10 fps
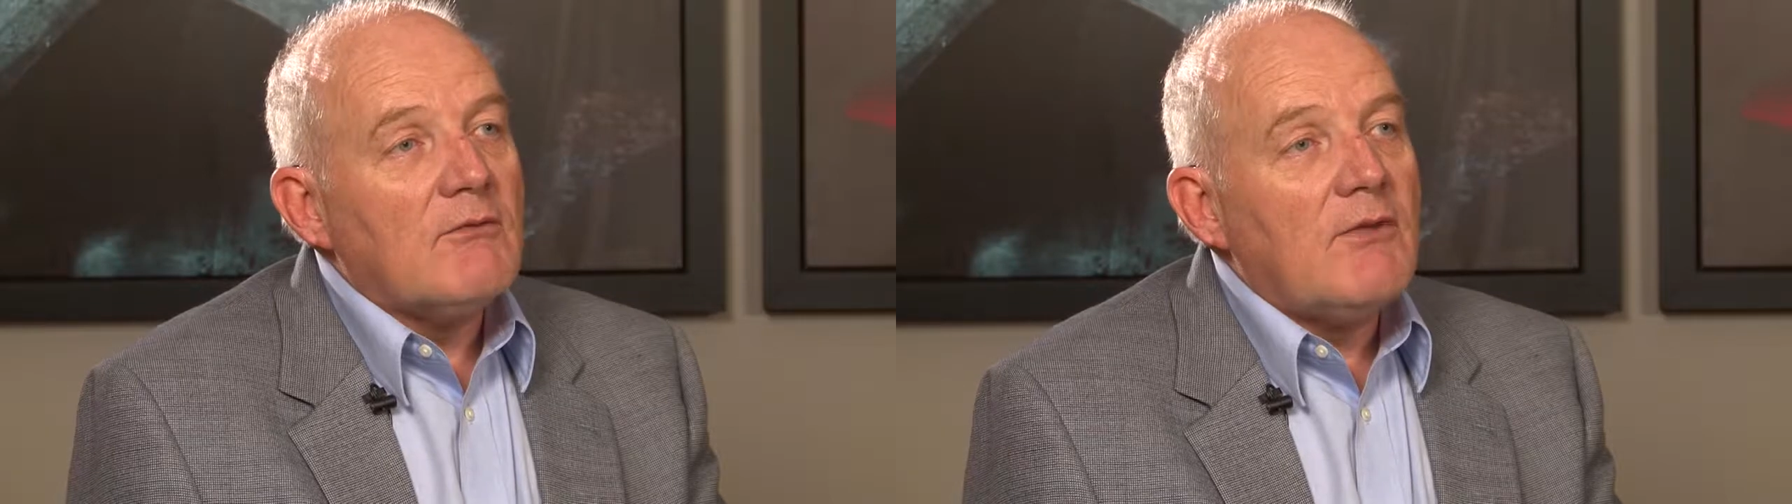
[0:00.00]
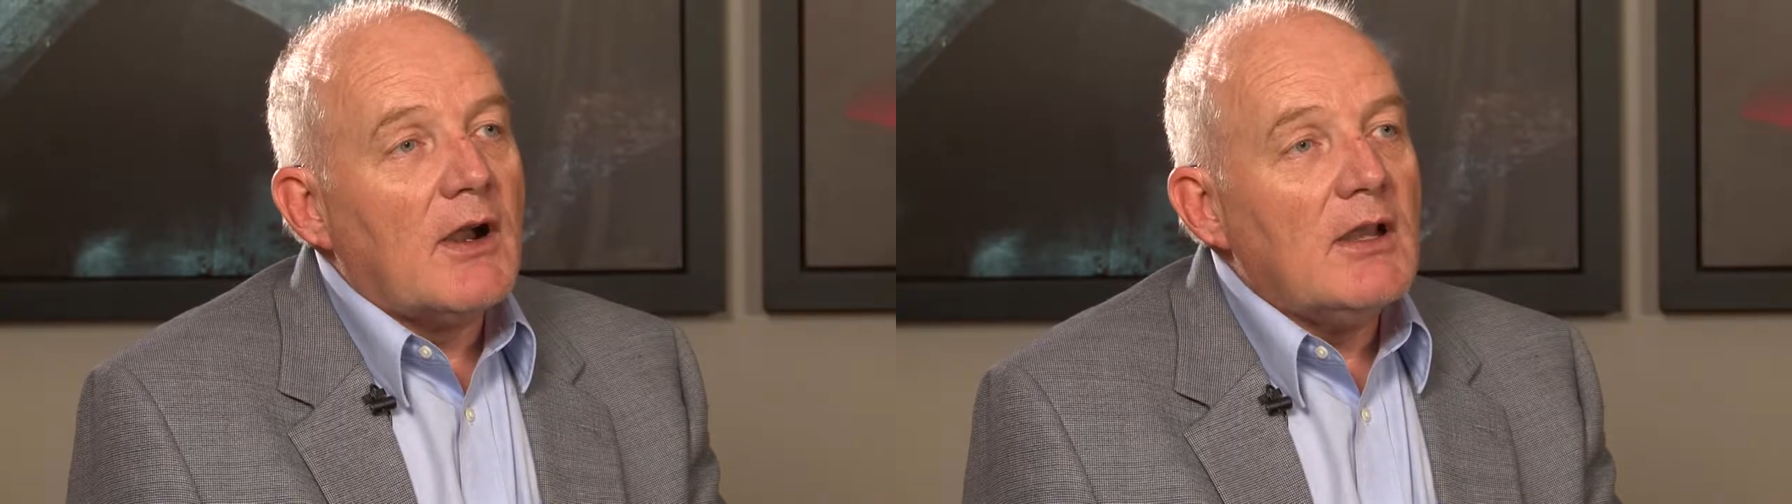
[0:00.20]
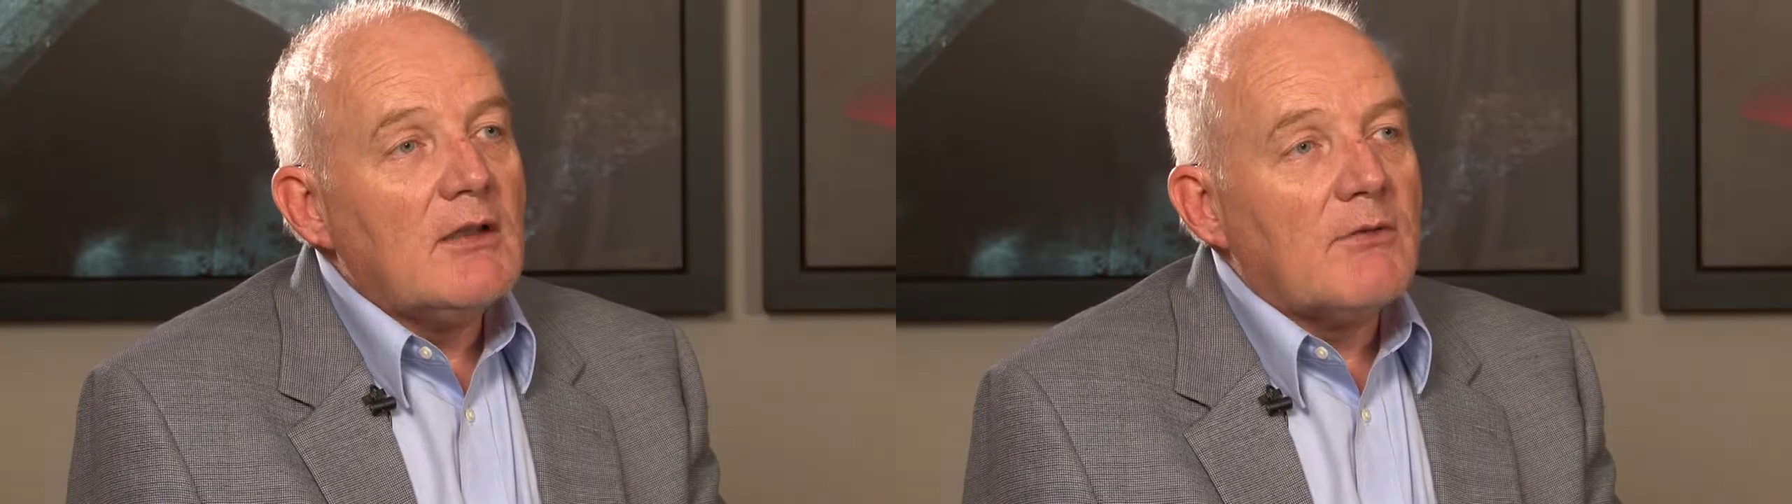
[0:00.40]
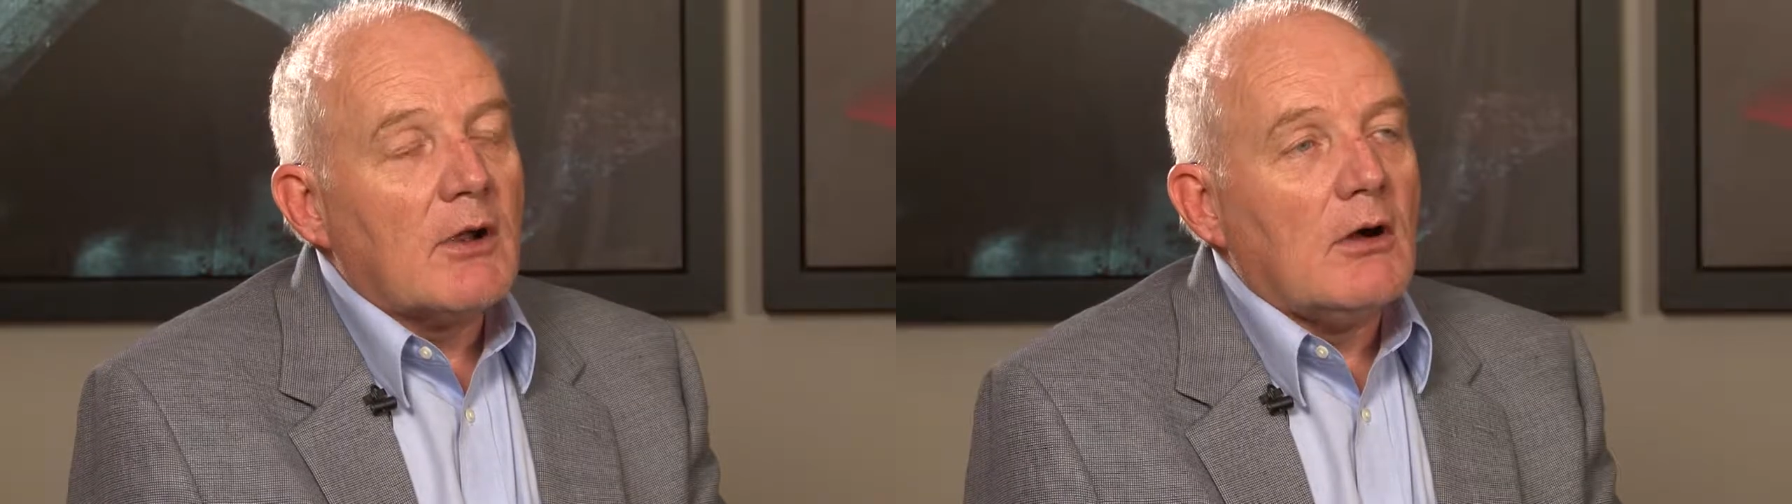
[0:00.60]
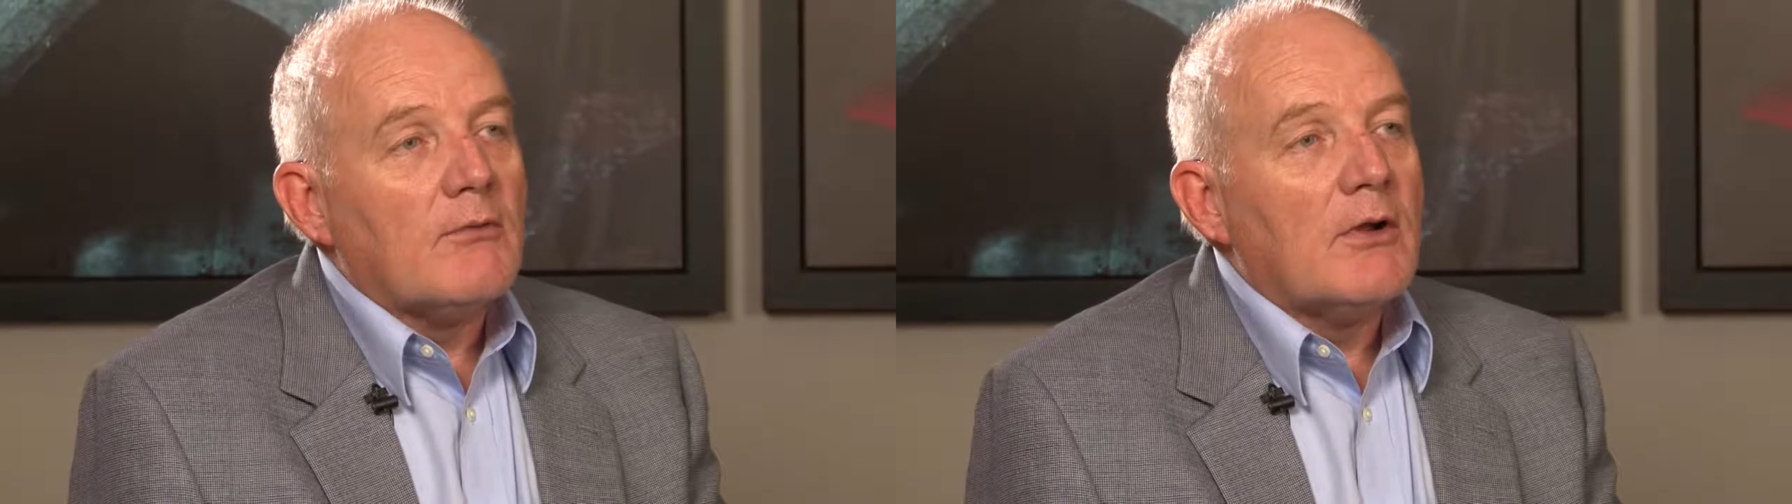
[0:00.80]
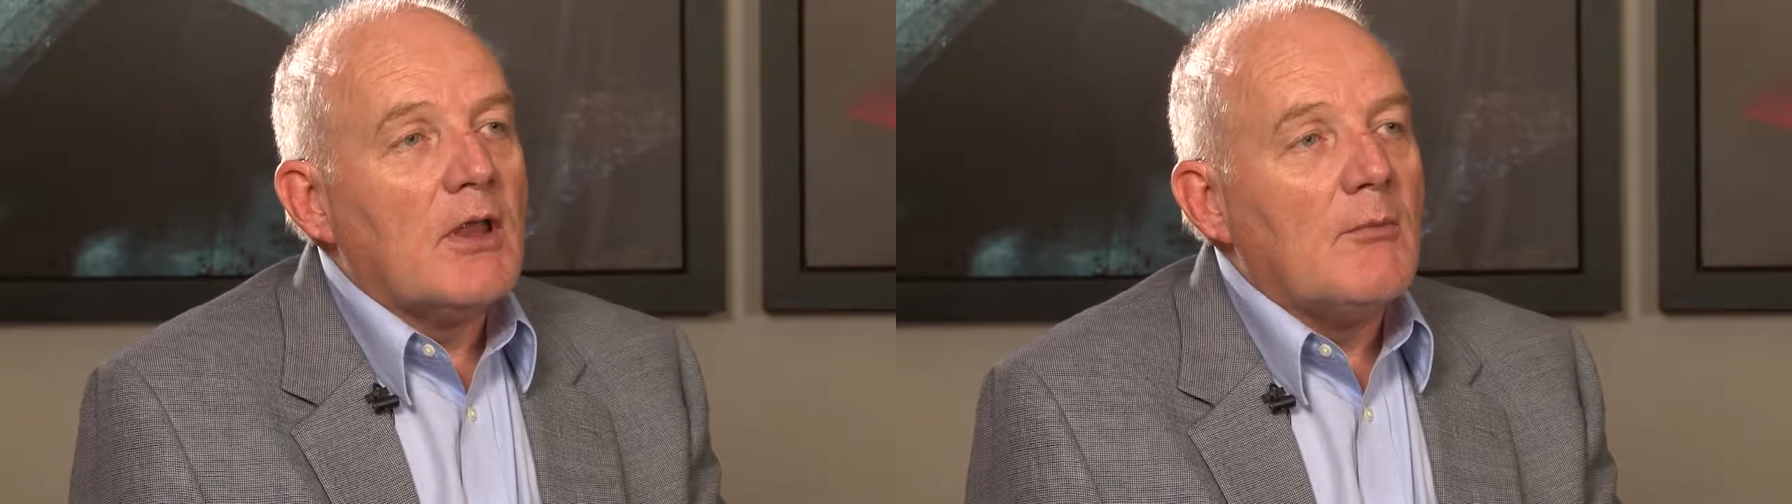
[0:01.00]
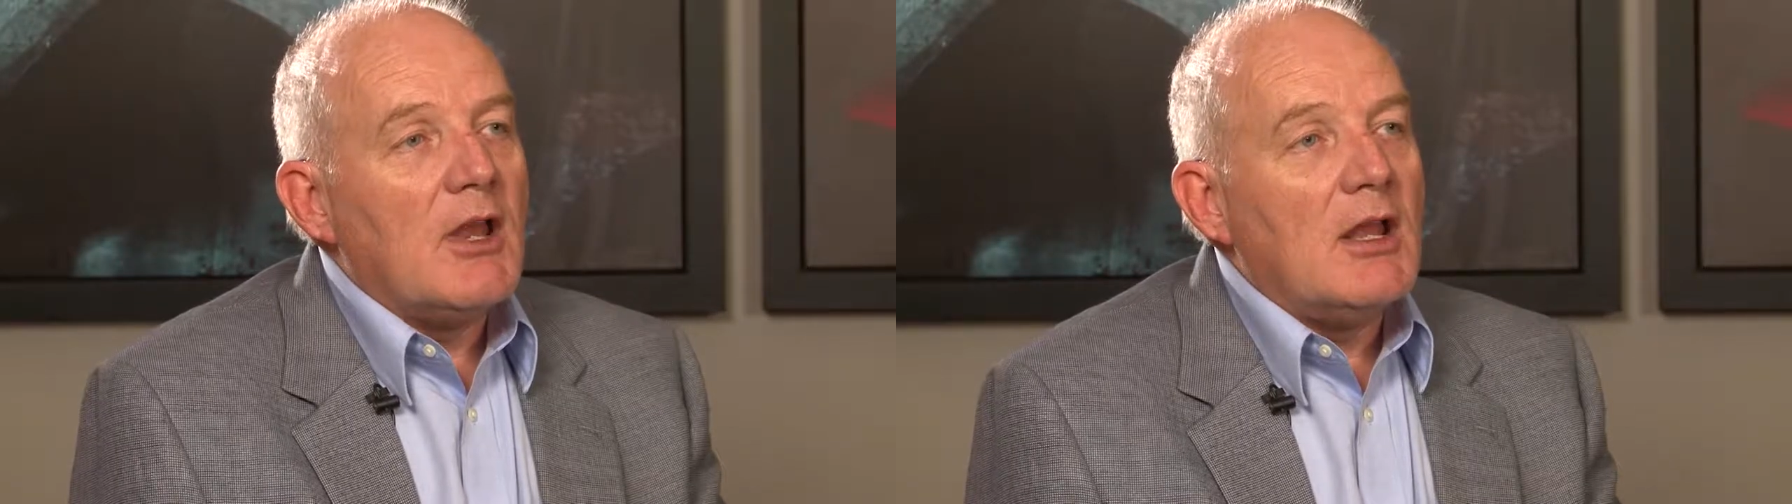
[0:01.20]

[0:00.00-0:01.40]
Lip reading: very difficult for them to